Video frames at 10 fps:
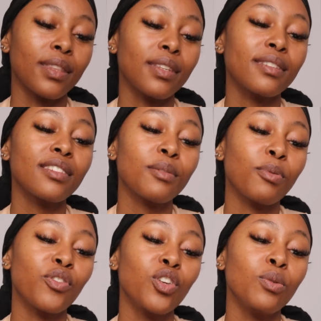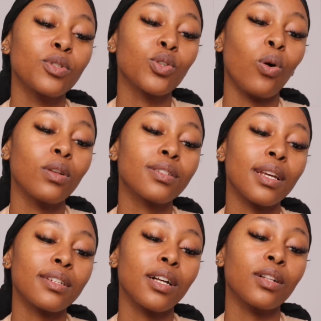This is a perfume. It's called
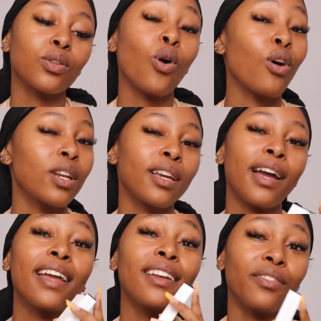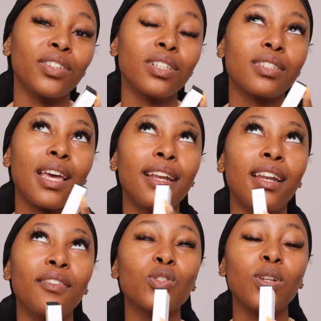Santal Calling. I love it. I
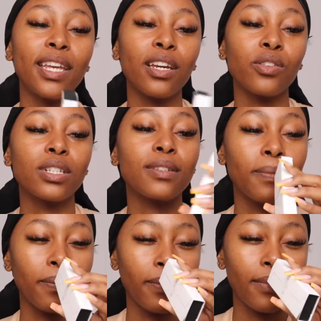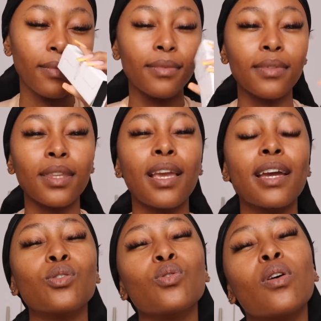love to layer it.
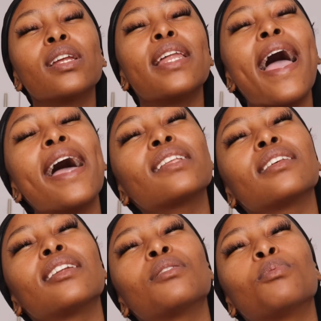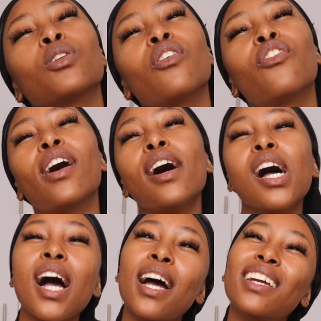I don't know. It adds a little bit of,
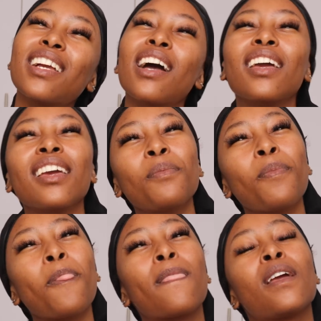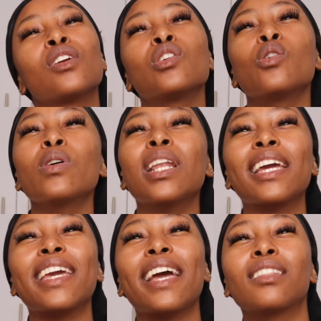you know, when
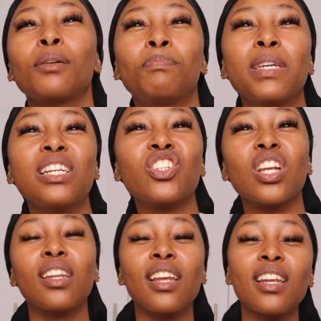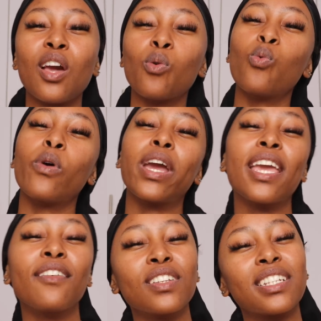like at the beach and then a
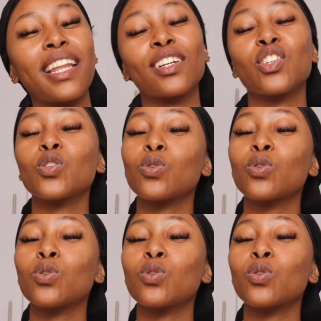wave is like,